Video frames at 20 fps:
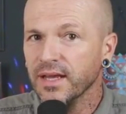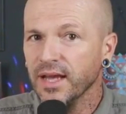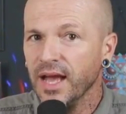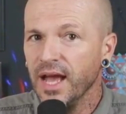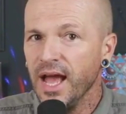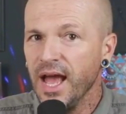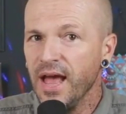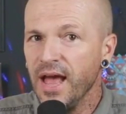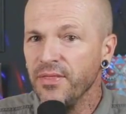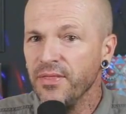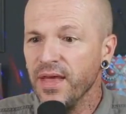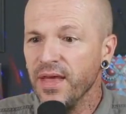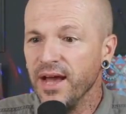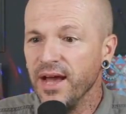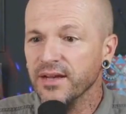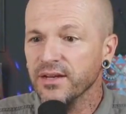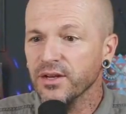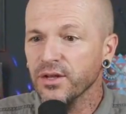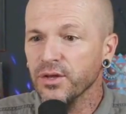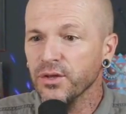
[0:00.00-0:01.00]
and
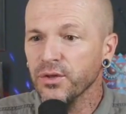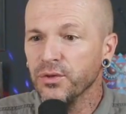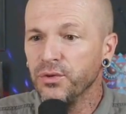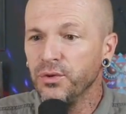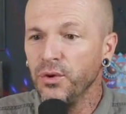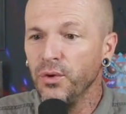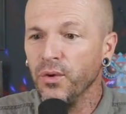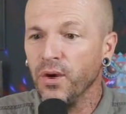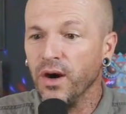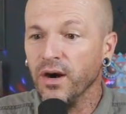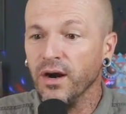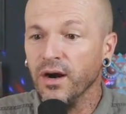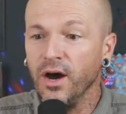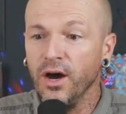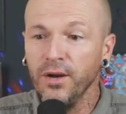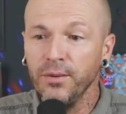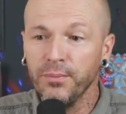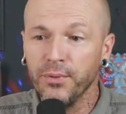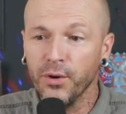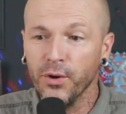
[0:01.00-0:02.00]
that through our
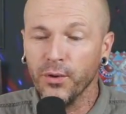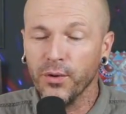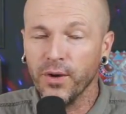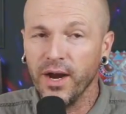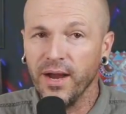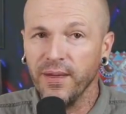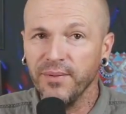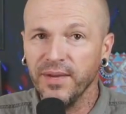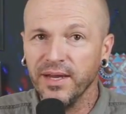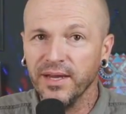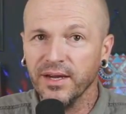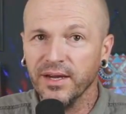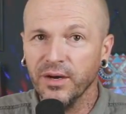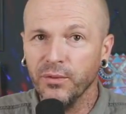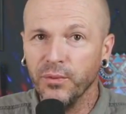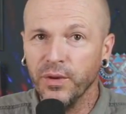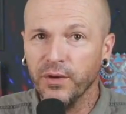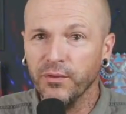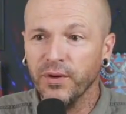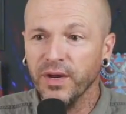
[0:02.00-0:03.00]
unprogramming,
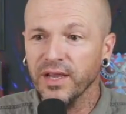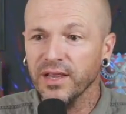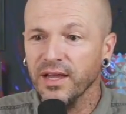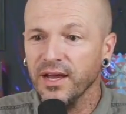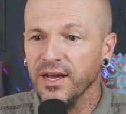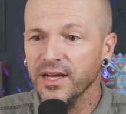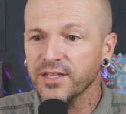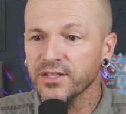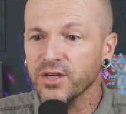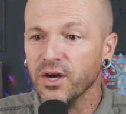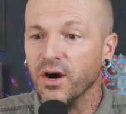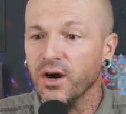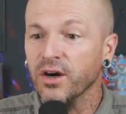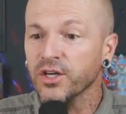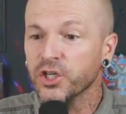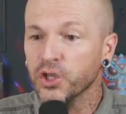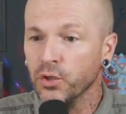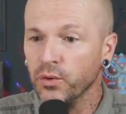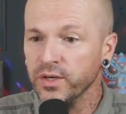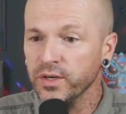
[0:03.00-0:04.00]
we realize our
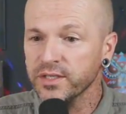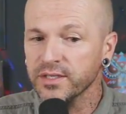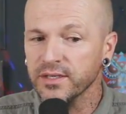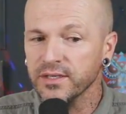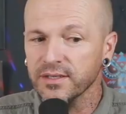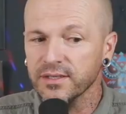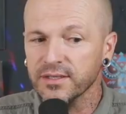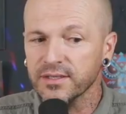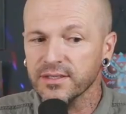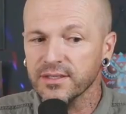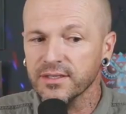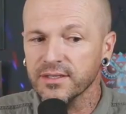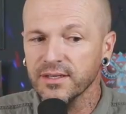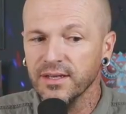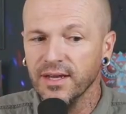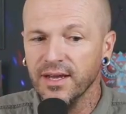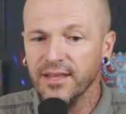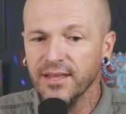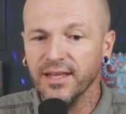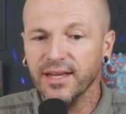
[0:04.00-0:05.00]
choices
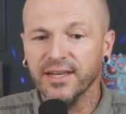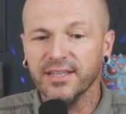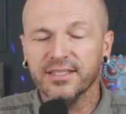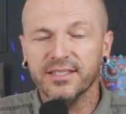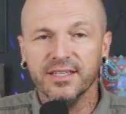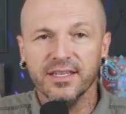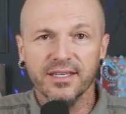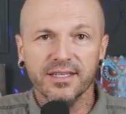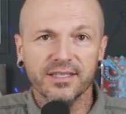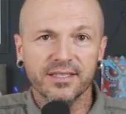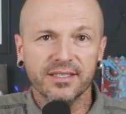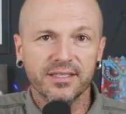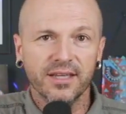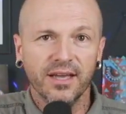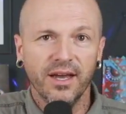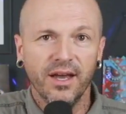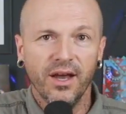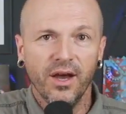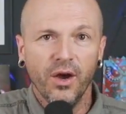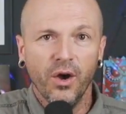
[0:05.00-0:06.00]
that exist
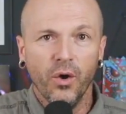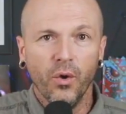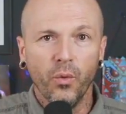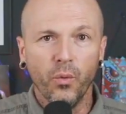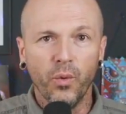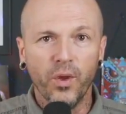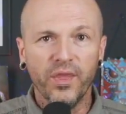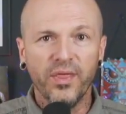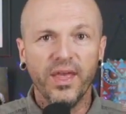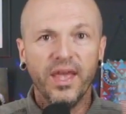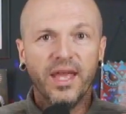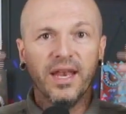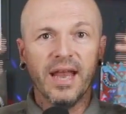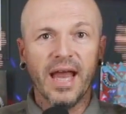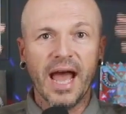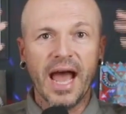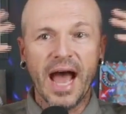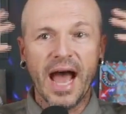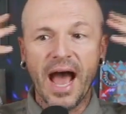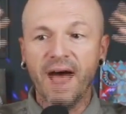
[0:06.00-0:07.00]
within
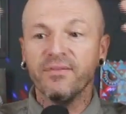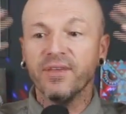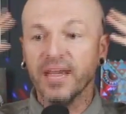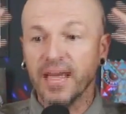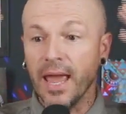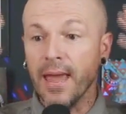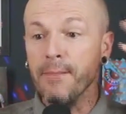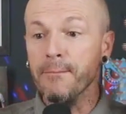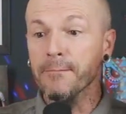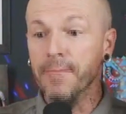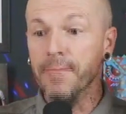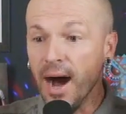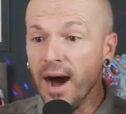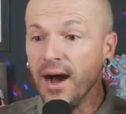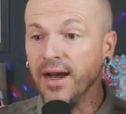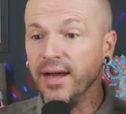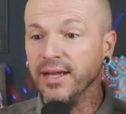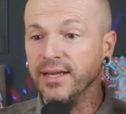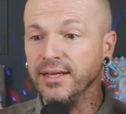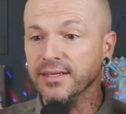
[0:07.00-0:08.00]
having a
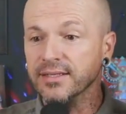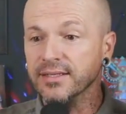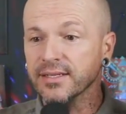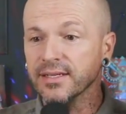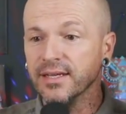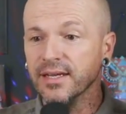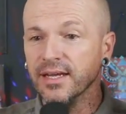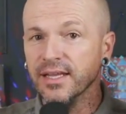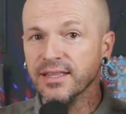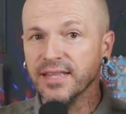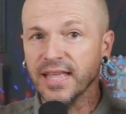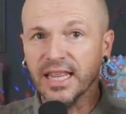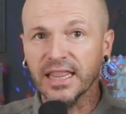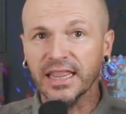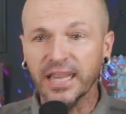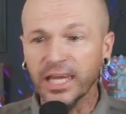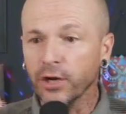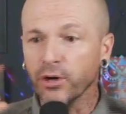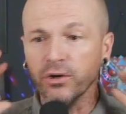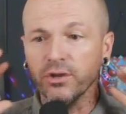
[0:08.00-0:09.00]
mind that
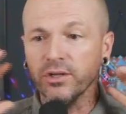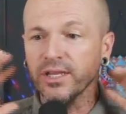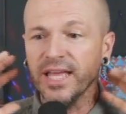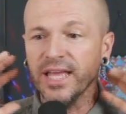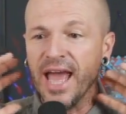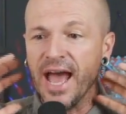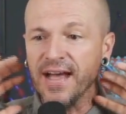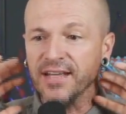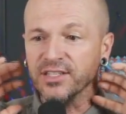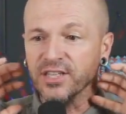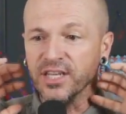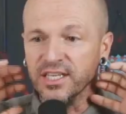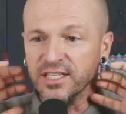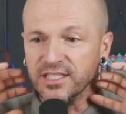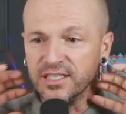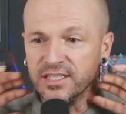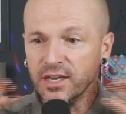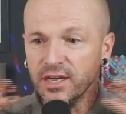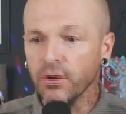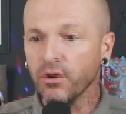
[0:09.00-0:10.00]
literally has
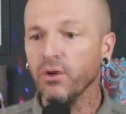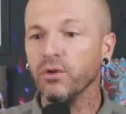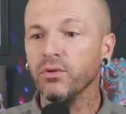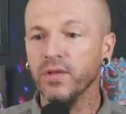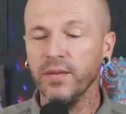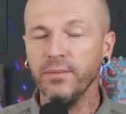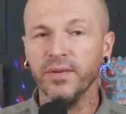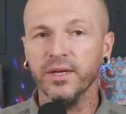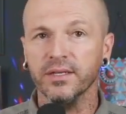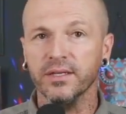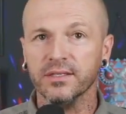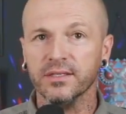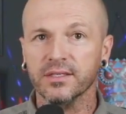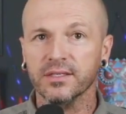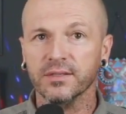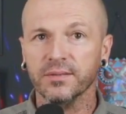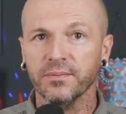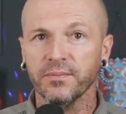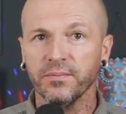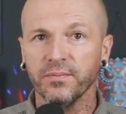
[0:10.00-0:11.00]
zero
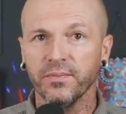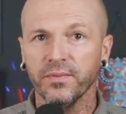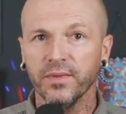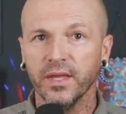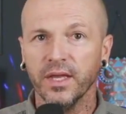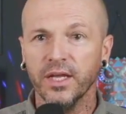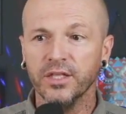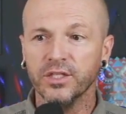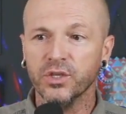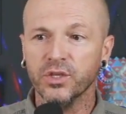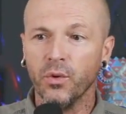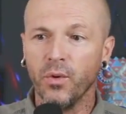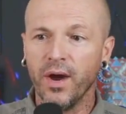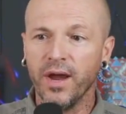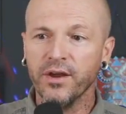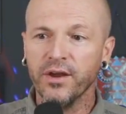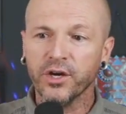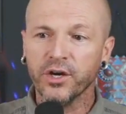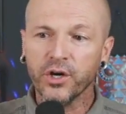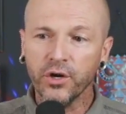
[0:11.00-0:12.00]
limits. And so I
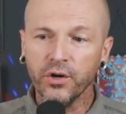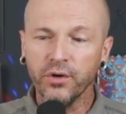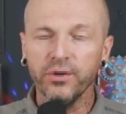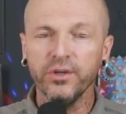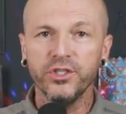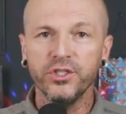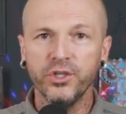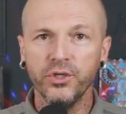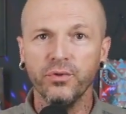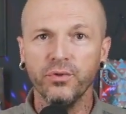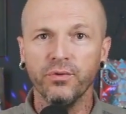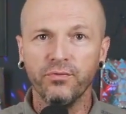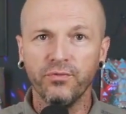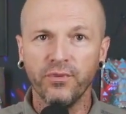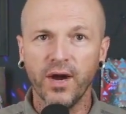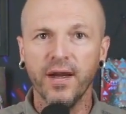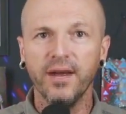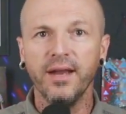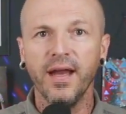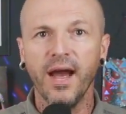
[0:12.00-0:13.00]
encourage you to
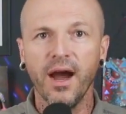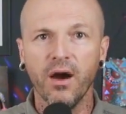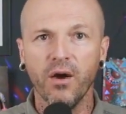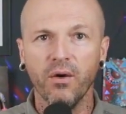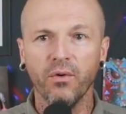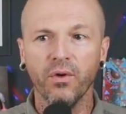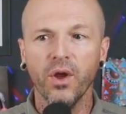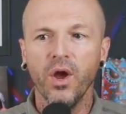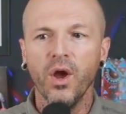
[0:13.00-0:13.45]
find out